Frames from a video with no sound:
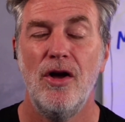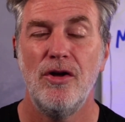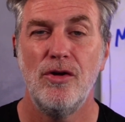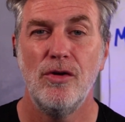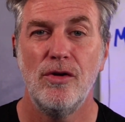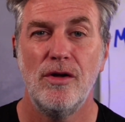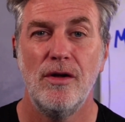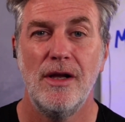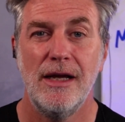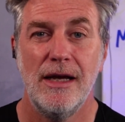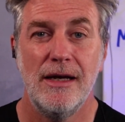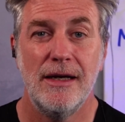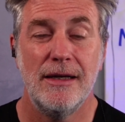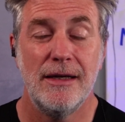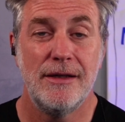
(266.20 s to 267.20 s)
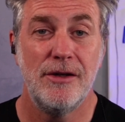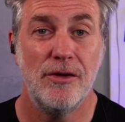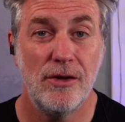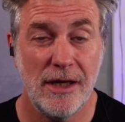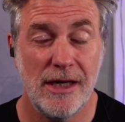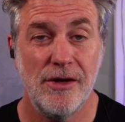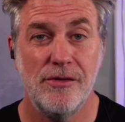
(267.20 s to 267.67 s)

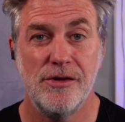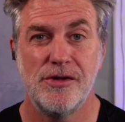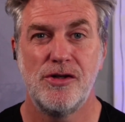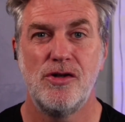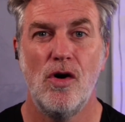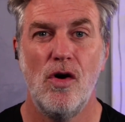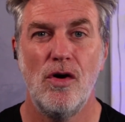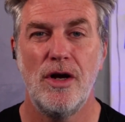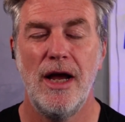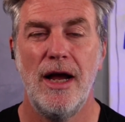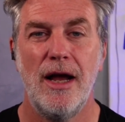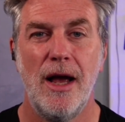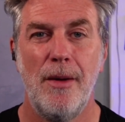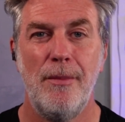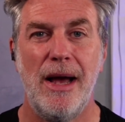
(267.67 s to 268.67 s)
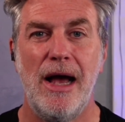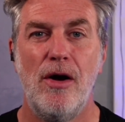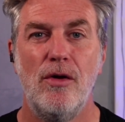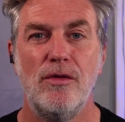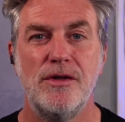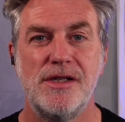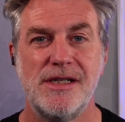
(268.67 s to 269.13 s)
you'll hear us talking
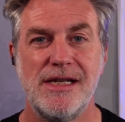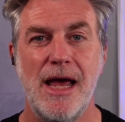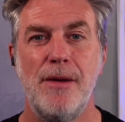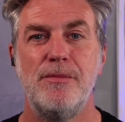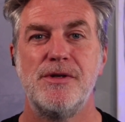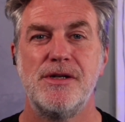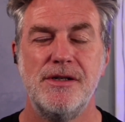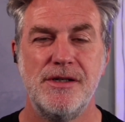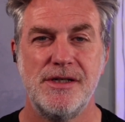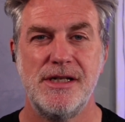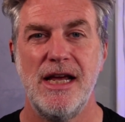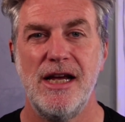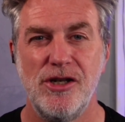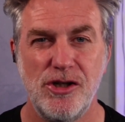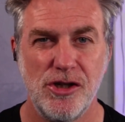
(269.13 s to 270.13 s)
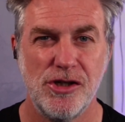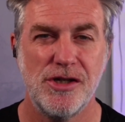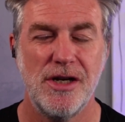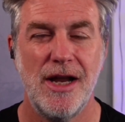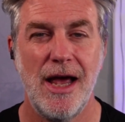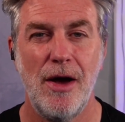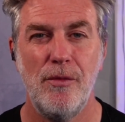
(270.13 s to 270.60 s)
about steps and stages
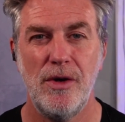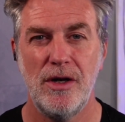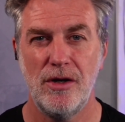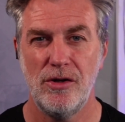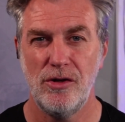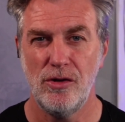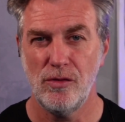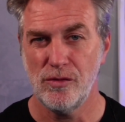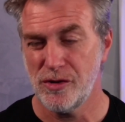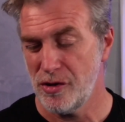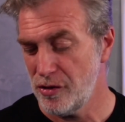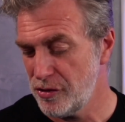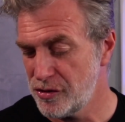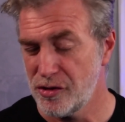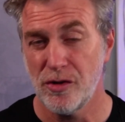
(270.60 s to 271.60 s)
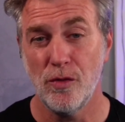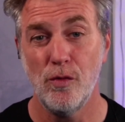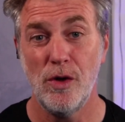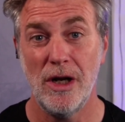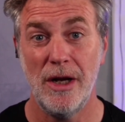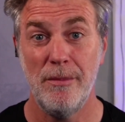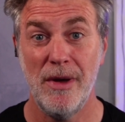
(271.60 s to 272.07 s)
and how we can use those to
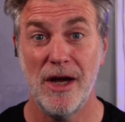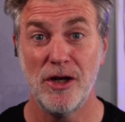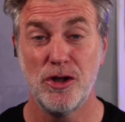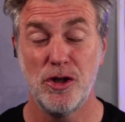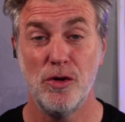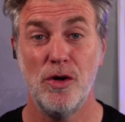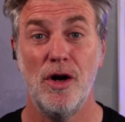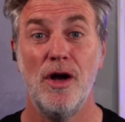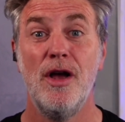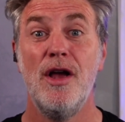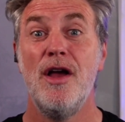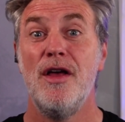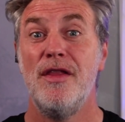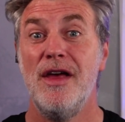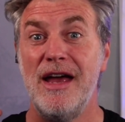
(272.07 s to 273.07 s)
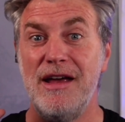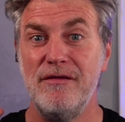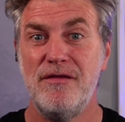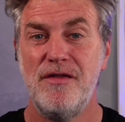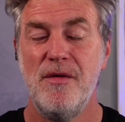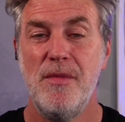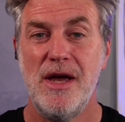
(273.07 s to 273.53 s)
really make sure that
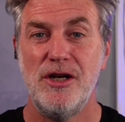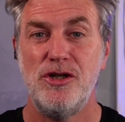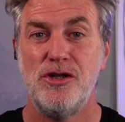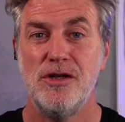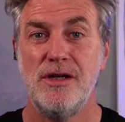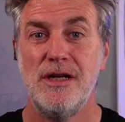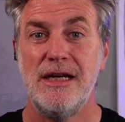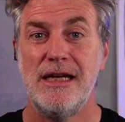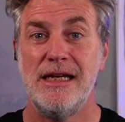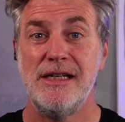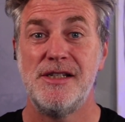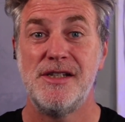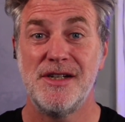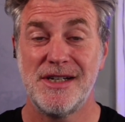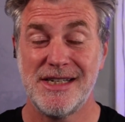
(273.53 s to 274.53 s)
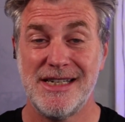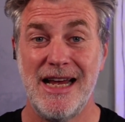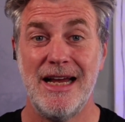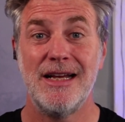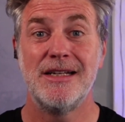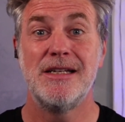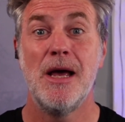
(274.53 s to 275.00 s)
information is
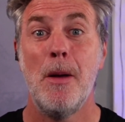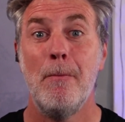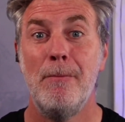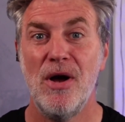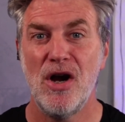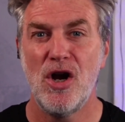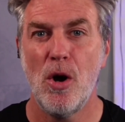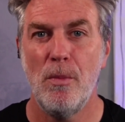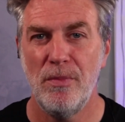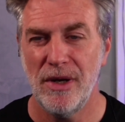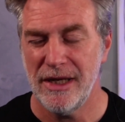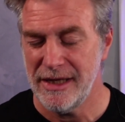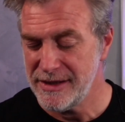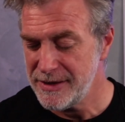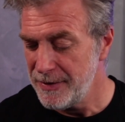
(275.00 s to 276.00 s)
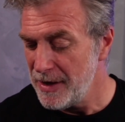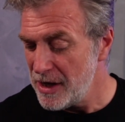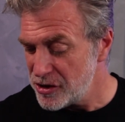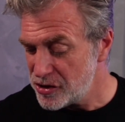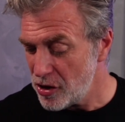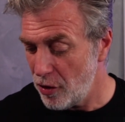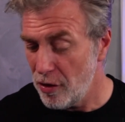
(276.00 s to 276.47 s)
succinct but complete.
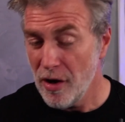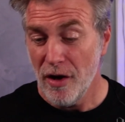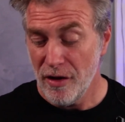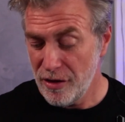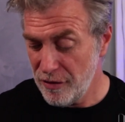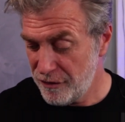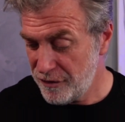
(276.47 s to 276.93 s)
So the